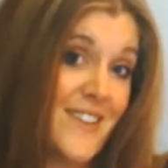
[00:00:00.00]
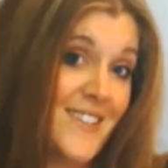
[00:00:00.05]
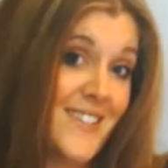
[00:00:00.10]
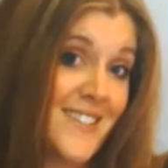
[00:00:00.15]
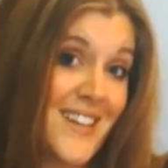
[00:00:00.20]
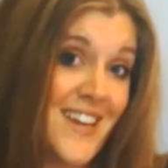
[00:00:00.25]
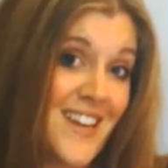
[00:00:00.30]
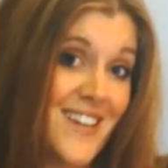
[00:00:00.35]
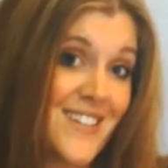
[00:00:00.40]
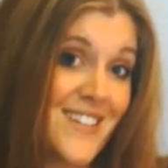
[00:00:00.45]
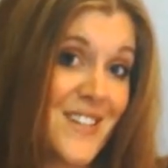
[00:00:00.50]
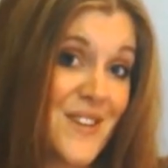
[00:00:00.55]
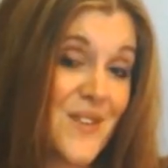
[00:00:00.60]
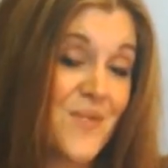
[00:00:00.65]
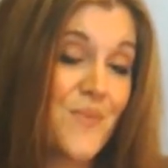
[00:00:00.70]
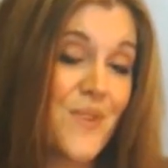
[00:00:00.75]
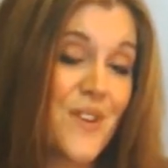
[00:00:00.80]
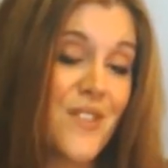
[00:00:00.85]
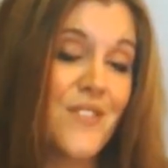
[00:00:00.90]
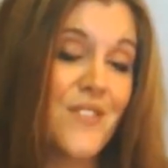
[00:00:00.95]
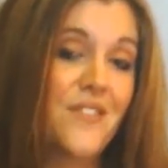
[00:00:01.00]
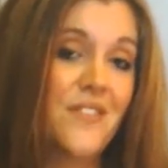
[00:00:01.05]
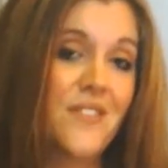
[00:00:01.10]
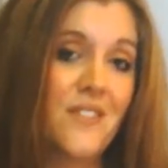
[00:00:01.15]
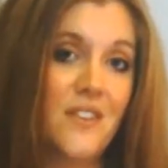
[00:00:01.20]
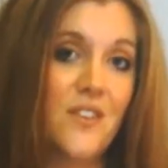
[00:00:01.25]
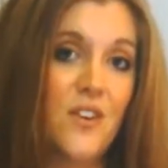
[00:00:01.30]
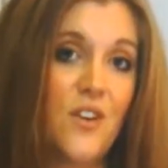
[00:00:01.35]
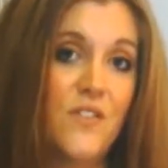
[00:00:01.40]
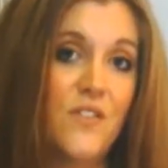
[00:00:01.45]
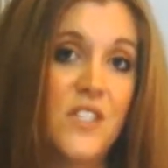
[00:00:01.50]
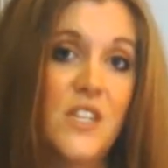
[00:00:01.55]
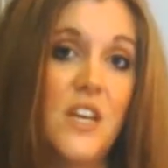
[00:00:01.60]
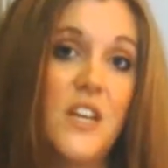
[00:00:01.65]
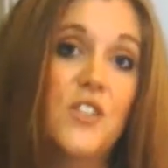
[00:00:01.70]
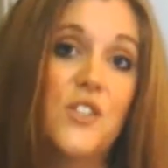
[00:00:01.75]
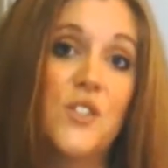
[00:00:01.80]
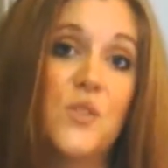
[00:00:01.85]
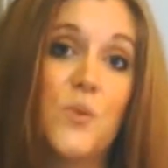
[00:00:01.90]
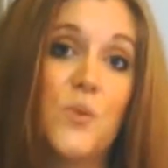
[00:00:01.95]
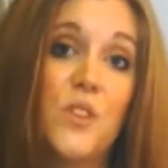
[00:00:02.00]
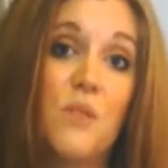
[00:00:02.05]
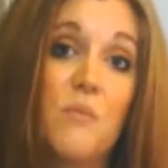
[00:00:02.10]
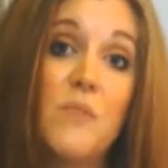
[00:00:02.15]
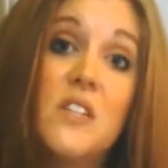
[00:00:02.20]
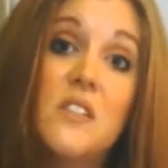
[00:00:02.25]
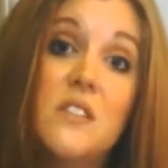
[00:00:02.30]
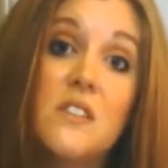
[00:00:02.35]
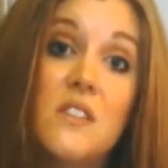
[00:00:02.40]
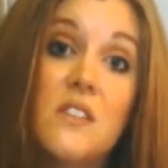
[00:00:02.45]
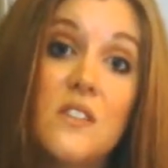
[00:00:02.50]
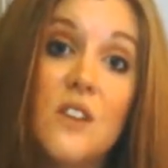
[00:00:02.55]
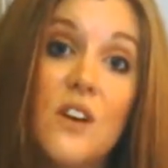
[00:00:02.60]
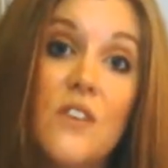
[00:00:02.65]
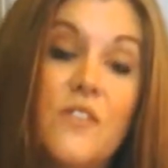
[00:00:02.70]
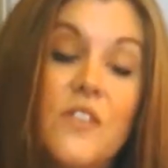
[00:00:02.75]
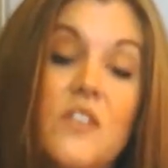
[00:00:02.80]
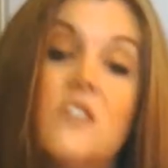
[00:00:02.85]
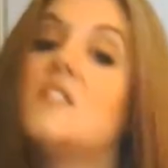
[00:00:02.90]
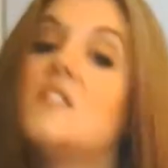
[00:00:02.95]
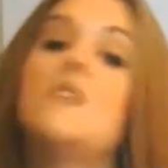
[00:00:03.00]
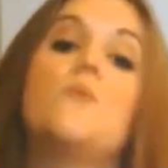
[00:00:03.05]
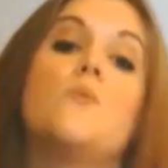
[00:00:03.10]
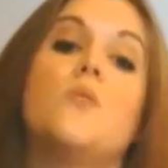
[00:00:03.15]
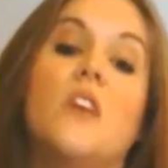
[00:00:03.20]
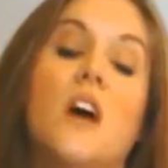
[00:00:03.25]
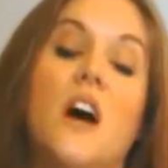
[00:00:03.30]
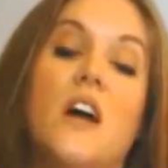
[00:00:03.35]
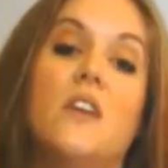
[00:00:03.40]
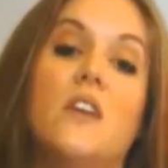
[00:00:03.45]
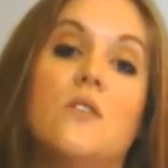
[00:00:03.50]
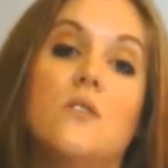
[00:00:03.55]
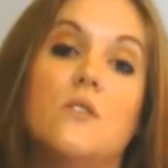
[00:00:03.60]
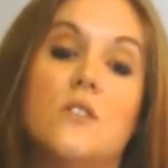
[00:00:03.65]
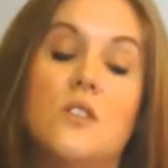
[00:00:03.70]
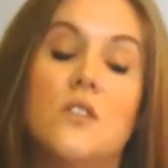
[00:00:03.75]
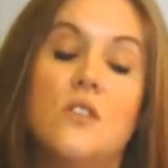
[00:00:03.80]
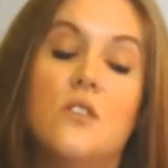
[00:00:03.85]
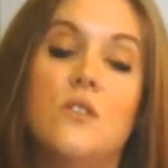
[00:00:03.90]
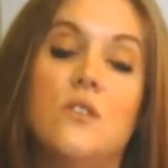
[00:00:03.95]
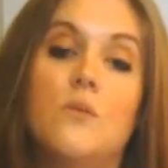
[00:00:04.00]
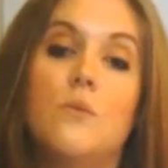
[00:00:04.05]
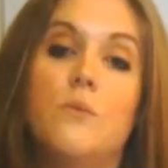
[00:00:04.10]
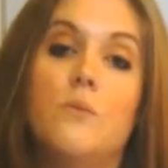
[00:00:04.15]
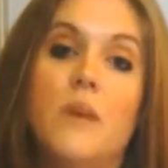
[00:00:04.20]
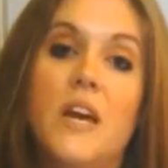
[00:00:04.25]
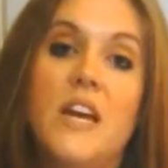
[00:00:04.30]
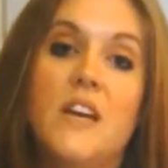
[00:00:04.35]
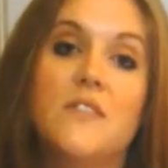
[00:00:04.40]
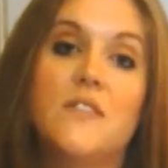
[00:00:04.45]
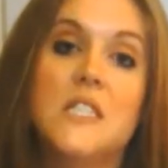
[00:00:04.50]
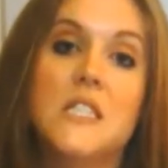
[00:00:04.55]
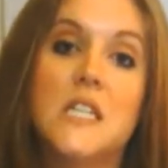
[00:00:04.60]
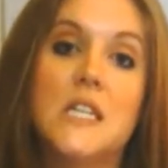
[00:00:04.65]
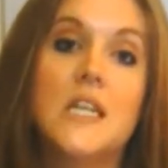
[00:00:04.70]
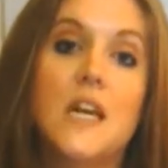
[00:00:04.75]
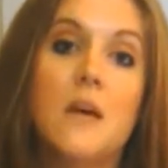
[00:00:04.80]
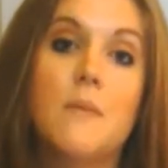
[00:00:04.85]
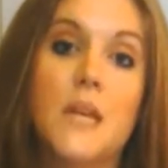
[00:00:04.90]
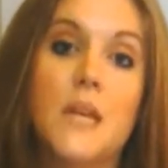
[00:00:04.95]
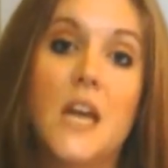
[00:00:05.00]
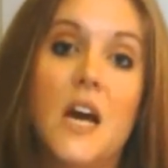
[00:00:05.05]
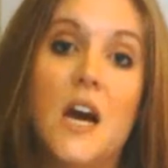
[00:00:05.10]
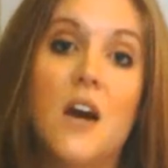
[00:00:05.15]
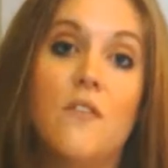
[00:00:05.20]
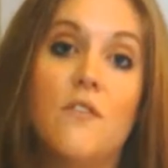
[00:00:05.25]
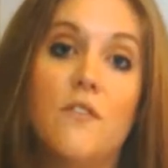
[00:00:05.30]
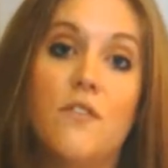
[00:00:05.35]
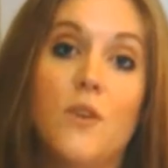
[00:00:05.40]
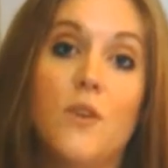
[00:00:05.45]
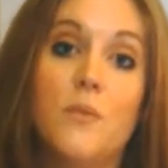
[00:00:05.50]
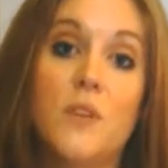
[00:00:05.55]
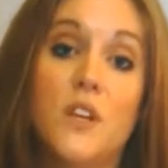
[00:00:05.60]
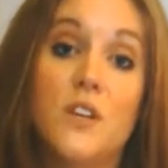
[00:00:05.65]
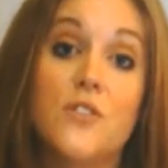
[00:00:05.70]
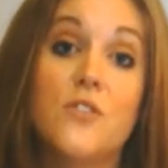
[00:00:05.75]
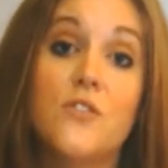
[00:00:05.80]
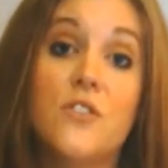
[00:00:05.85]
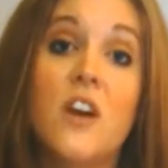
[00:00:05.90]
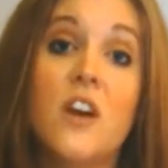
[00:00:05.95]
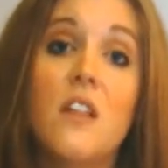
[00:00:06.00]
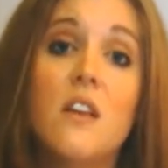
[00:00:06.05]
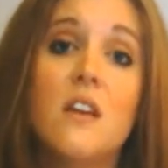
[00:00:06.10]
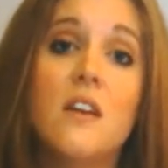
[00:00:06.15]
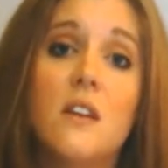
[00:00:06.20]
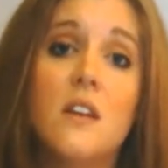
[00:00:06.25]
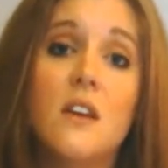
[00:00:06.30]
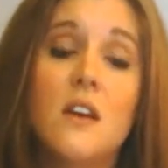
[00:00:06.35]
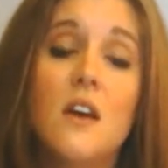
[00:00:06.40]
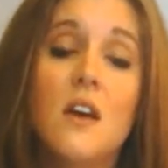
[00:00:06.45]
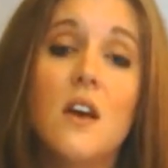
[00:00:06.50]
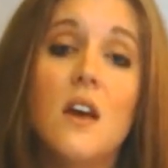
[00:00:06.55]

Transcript: understanding with conversations with the Minister's office and with articles that you may have seen coming out from the Australian,